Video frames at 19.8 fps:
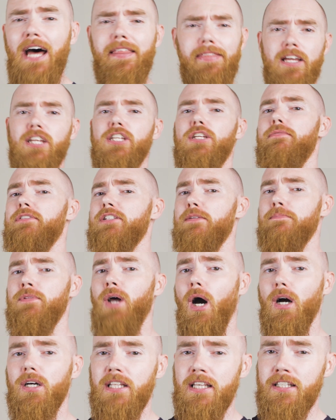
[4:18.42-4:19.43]
I think she was
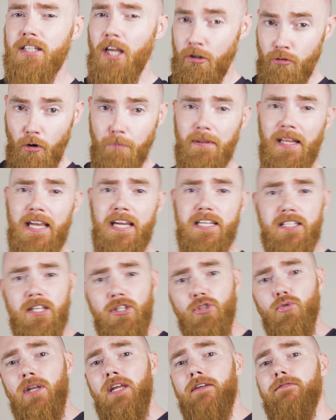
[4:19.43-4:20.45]
abducted and replaced
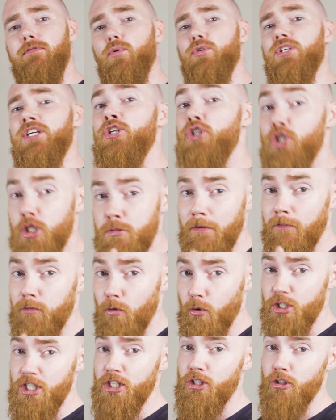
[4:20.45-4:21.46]
in 2014 just
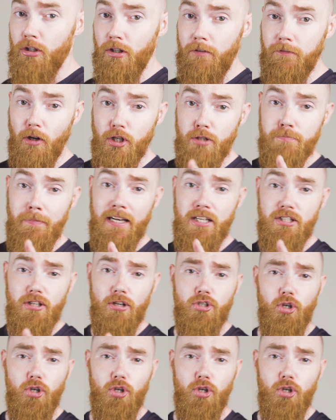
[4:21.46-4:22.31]
before she took the First Minister